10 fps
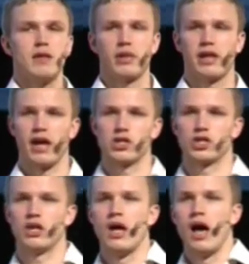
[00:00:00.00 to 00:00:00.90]

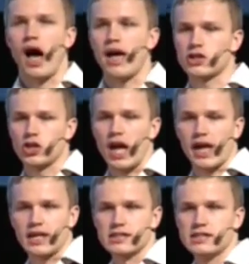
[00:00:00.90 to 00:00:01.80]
application, I
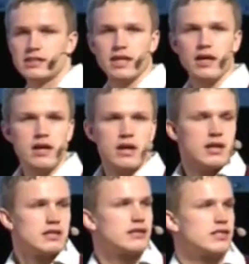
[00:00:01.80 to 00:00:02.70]
can see
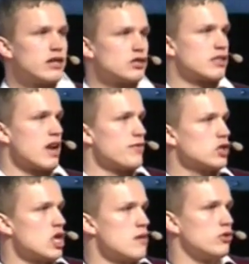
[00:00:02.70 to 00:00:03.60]
that there is a traffic
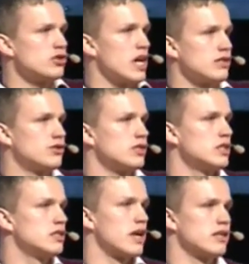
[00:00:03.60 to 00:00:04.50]
jam on that street,
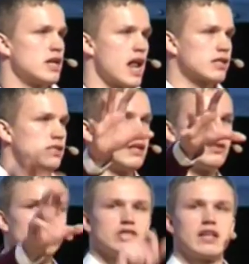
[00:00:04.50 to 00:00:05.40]
there is an accident
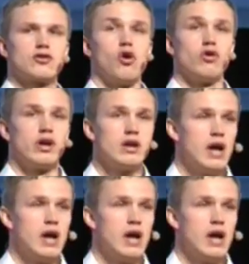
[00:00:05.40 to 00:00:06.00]
on that corner,